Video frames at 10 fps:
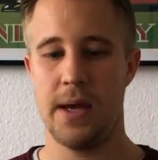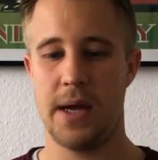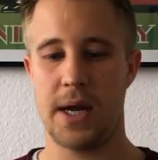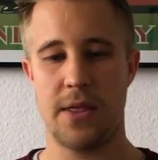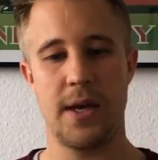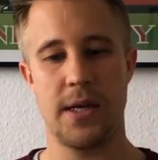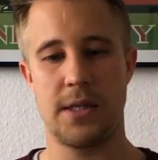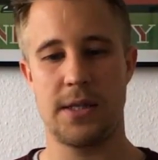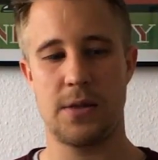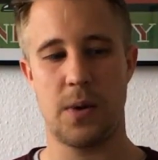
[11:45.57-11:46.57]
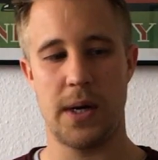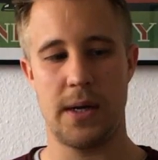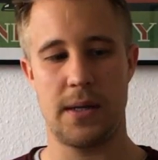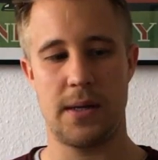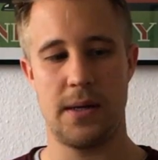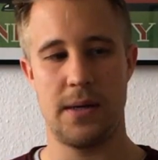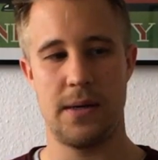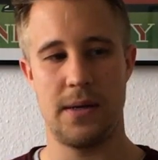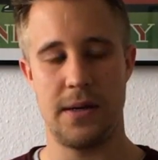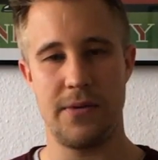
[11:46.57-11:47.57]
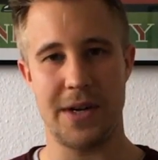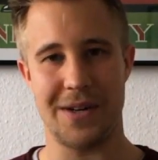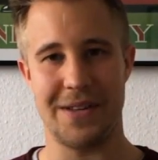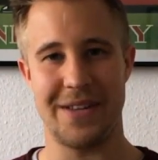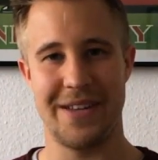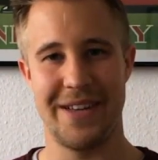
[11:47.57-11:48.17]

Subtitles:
And I think it's quite difficult,